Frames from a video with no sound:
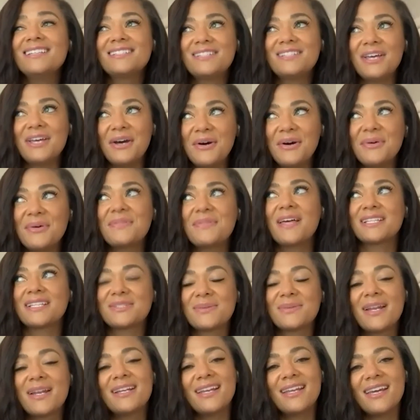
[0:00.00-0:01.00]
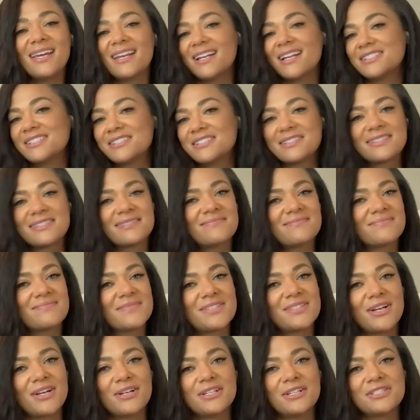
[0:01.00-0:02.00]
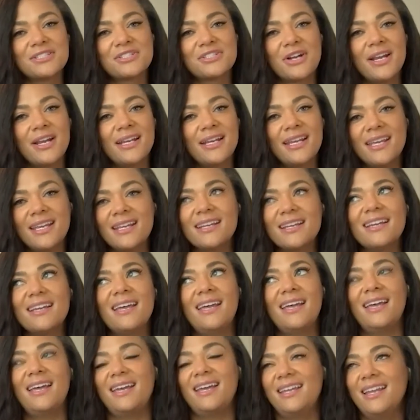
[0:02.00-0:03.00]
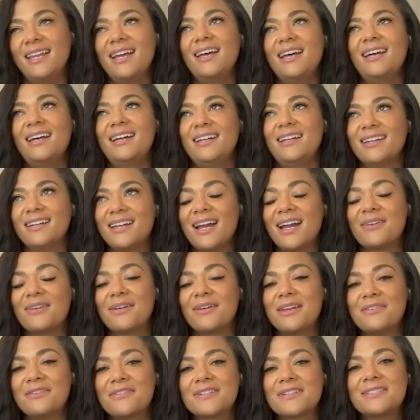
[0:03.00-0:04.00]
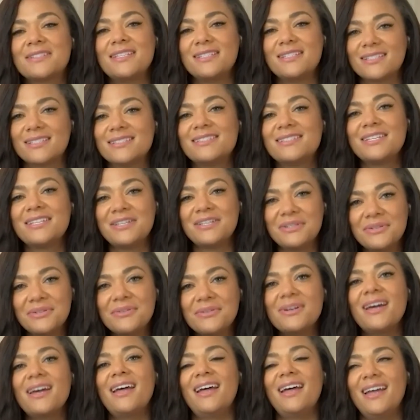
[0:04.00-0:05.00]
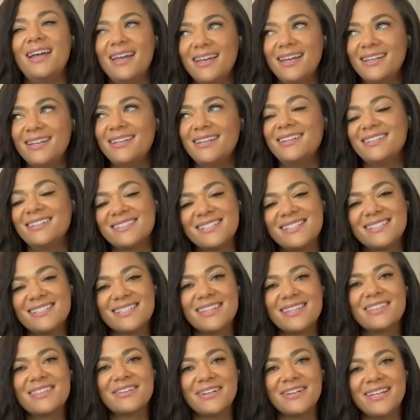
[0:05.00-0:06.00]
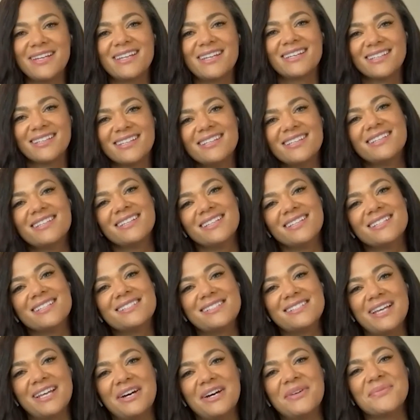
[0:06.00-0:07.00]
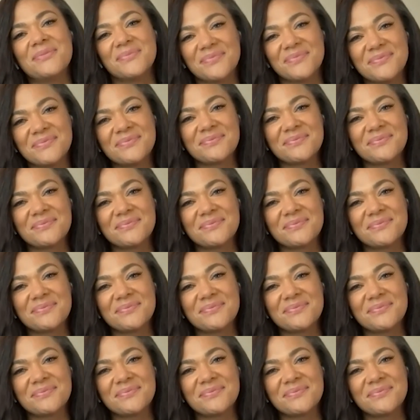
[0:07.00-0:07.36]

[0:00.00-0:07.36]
So that's what I did. I just started training and got ready for season 2 and season 3. So.